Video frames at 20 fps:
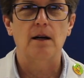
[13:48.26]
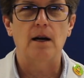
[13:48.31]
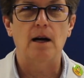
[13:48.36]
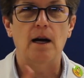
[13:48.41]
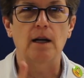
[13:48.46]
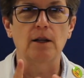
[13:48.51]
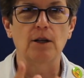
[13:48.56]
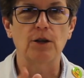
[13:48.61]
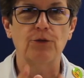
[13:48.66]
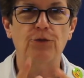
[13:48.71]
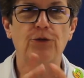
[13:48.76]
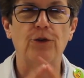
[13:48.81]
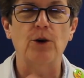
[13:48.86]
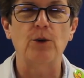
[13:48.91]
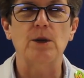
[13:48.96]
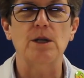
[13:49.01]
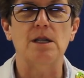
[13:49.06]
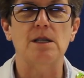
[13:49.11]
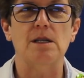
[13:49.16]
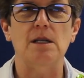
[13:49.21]
I look
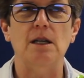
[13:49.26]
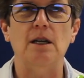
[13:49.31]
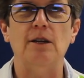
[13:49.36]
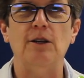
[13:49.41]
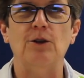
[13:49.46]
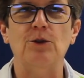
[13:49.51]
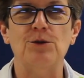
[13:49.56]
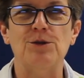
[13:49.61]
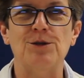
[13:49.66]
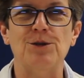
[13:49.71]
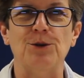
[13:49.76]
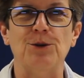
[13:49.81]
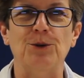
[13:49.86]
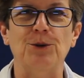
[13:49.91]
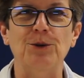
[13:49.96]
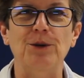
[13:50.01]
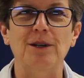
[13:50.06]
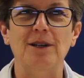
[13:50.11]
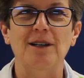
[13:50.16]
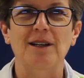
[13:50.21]
forward to seeing you
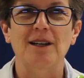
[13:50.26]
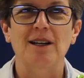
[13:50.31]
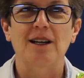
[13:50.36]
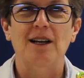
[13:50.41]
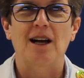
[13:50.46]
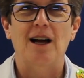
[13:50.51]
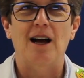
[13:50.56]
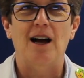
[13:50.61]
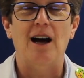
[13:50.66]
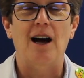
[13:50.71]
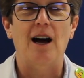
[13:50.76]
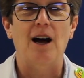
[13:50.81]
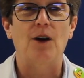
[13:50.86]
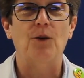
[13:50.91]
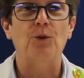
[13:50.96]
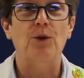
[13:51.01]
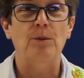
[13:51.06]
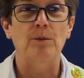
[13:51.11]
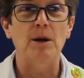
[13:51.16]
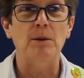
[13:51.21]
soon.
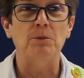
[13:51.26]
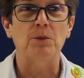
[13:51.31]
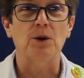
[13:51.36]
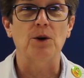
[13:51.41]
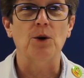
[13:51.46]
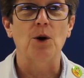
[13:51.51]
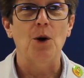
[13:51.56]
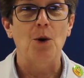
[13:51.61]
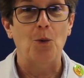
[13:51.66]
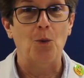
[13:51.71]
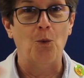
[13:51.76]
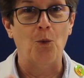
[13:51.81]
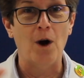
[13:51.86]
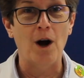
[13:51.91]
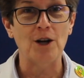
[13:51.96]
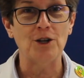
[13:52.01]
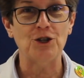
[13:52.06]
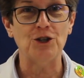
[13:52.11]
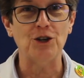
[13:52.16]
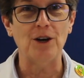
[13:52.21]
Remember,
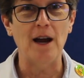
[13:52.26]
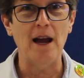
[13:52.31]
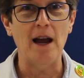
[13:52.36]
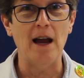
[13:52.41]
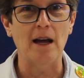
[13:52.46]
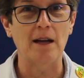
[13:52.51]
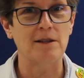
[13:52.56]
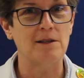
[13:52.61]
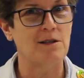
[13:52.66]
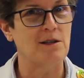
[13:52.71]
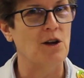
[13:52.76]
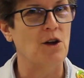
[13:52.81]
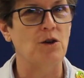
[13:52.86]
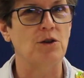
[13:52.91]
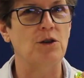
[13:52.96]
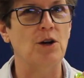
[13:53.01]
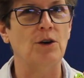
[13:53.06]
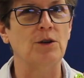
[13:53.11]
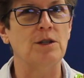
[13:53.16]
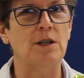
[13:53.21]
wash your hands,
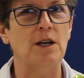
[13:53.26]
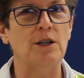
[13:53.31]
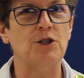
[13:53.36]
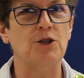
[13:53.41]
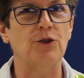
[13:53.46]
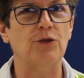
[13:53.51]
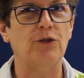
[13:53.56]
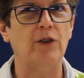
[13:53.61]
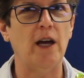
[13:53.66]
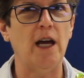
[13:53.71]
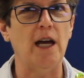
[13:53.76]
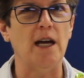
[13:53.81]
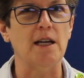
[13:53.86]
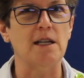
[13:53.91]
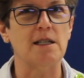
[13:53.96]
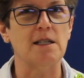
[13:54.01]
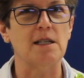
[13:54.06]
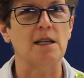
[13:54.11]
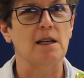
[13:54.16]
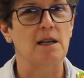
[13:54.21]
don't touch your
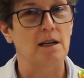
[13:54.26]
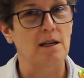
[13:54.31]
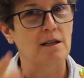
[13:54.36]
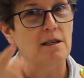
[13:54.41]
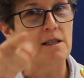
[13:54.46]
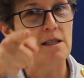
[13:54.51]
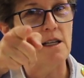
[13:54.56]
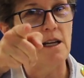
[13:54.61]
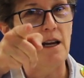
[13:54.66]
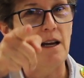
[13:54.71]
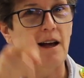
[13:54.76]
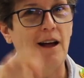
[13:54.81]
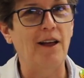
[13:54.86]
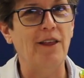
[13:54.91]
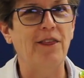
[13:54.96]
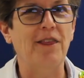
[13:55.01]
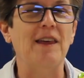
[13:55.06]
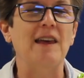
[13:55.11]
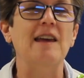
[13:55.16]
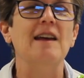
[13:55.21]
face, stay
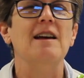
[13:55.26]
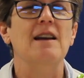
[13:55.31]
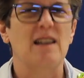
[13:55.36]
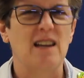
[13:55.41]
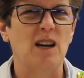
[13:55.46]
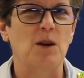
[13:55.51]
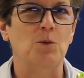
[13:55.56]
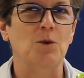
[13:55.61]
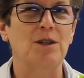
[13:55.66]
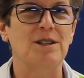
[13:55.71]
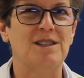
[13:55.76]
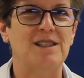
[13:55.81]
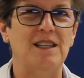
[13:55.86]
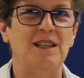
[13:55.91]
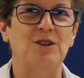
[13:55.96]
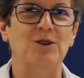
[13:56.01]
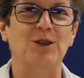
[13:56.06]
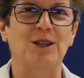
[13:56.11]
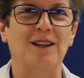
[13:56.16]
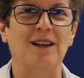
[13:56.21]
healthy, and we'll
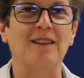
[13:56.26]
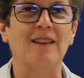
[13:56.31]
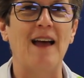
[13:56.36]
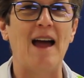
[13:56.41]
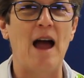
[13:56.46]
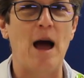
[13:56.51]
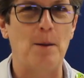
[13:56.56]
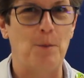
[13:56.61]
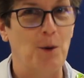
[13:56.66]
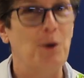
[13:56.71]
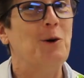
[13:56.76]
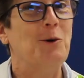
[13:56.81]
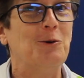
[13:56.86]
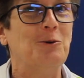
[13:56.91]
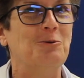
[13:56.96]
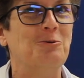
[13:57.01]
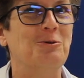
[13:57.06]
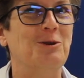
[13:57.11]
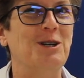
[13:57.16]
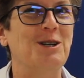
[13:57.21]
see you in the lab
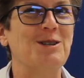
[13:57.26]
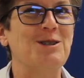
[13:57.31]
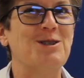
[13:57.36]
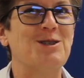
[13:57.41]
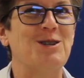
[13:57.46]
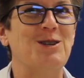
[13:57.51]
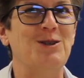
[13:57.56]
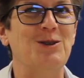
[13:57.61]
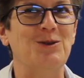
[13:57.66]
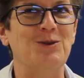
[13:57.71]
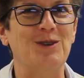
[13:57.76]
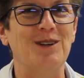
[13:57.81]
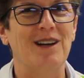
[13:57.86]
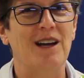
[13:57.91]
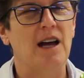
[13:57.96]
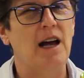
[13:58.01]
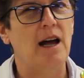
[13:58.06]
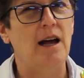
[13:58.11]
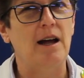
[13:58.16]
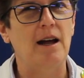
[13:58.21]
real soon.
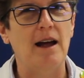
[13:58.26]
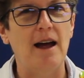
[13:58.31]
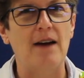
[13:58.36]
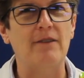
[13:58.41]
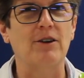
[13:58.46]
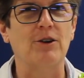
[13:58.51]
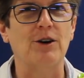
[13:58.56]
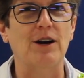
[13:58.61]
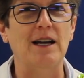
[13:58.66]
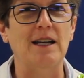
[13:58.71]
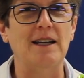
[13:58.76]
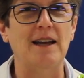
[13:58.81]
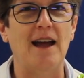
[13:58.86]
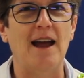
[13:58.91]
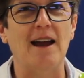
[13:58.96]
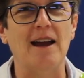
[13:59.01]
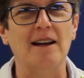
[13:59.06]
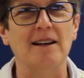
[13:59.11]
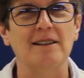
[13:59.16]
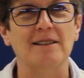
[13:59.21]
Have a great
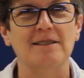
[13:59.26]
day.